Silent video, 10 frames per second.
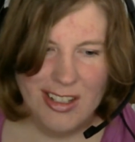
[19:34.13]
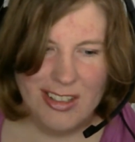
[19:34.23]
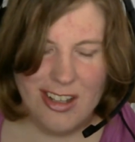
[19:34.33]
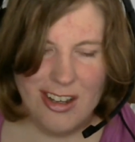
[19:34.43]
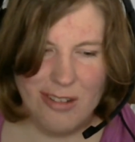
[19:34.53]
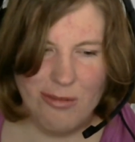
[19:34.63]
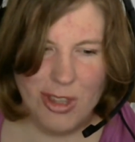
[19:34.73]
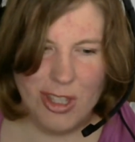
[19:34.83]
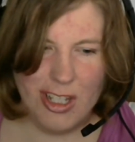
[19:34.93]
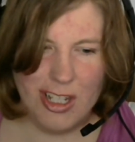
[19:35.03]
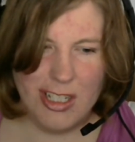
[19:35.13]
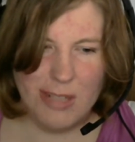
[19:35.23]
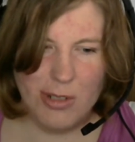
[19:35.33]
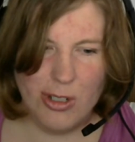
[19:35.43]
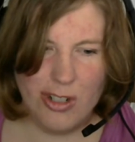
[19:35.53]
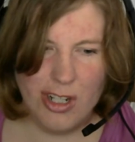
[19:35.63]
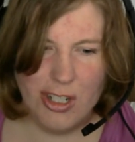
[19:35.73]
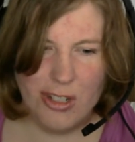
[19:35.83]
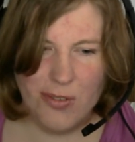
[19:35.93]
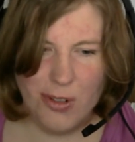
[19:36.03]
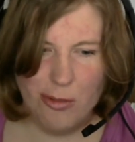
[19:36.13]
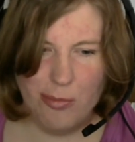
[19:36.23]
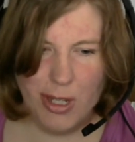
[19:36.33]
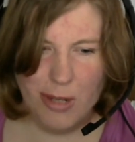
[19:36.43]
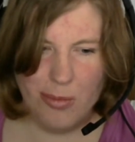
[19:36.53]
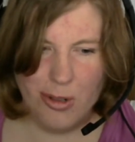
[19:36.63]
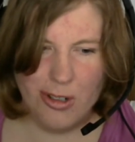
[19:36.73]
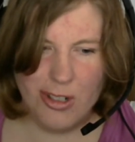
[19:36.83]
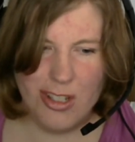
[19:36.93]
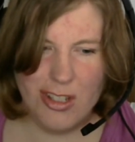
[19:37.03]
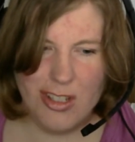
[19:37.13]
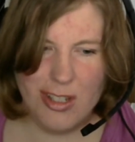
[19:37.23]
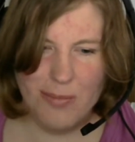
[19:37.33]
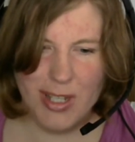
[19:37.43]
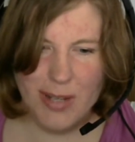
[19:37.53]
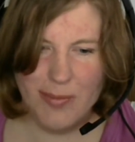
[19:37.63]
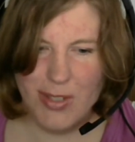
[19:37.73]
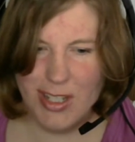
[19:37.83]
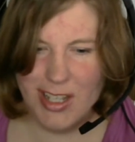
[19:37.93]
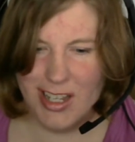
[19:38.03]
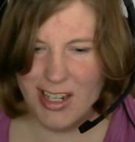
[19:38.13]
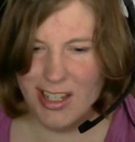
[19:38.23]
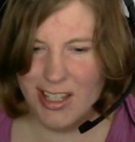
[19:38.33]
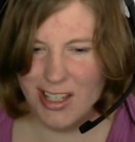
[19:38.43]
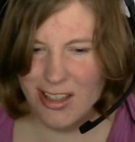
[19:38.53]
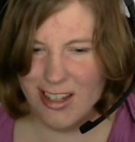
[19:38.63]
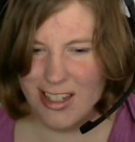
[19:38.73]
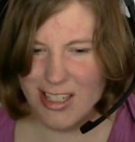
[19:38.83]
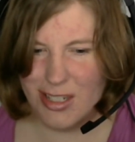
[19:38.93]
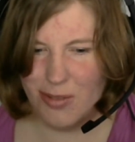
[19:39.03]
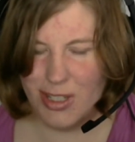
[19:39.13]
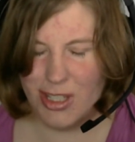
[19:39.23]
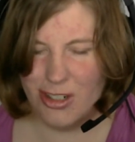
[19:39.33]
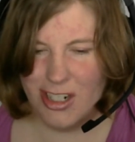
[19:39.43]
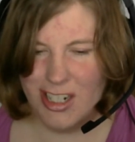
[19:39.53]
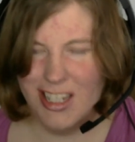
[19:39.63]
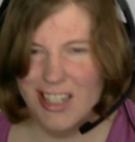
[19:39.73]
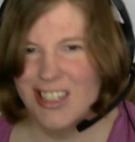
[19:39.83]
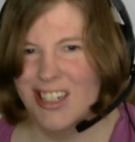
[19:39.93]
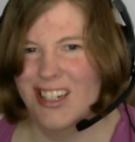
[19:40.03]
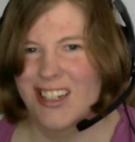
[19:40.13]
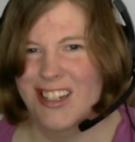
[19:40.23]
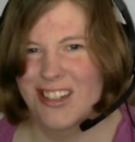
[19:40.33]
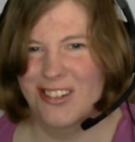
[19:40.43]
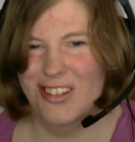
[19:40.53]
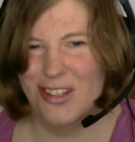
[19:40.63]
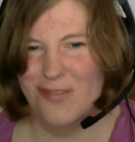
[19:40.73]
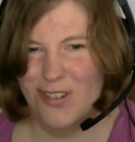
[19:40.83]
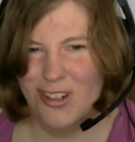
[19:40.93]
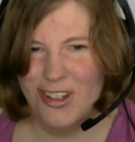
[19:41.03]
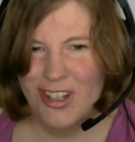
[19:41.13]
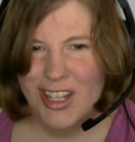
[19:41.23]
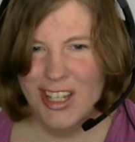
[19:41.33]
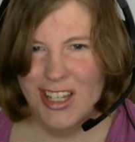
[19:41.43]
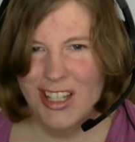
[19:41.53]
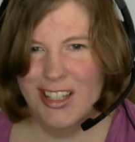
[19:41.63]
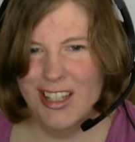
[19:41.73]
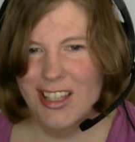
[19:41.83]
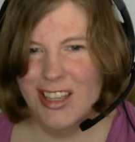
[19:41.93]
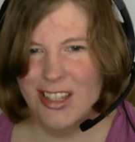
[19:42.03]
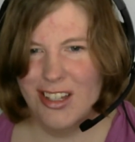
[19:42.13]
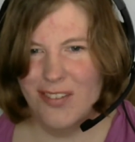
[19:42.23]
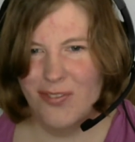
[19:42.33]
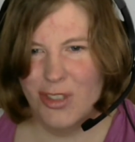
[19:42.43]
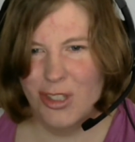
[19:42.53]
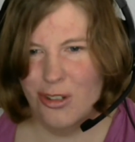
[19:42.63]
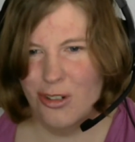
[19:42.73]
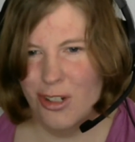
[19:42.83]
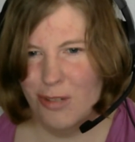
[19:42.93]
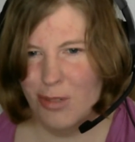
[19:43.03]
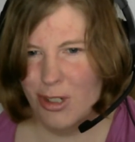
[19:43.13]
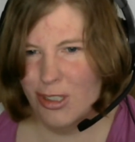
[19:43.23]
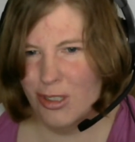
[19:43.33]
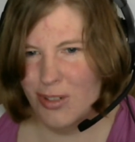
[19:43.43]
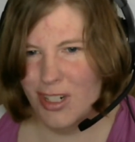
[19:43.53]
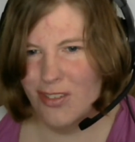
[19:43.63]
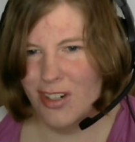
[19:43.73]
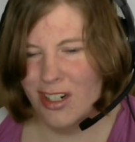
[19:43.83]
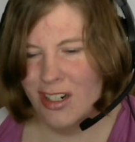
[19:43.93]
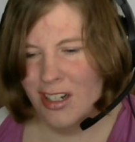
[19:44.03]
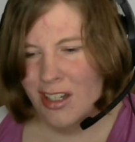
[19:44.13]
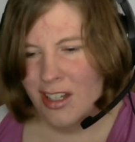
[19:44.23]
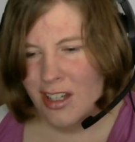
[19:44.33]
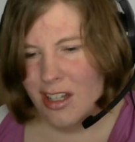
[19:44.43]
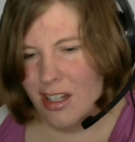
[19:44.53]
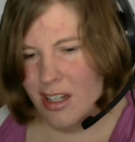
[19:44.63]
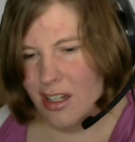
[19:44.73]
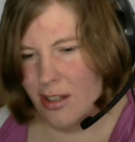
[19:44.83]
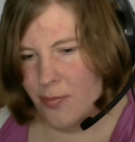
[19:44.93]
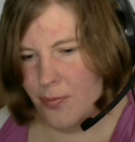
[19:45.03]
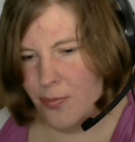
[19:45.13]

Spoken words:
talking with the customer and trying to fold papers, sometimes you kind of get lost in what they're trying to get you to do in in like the tutoring books or whatever. Um,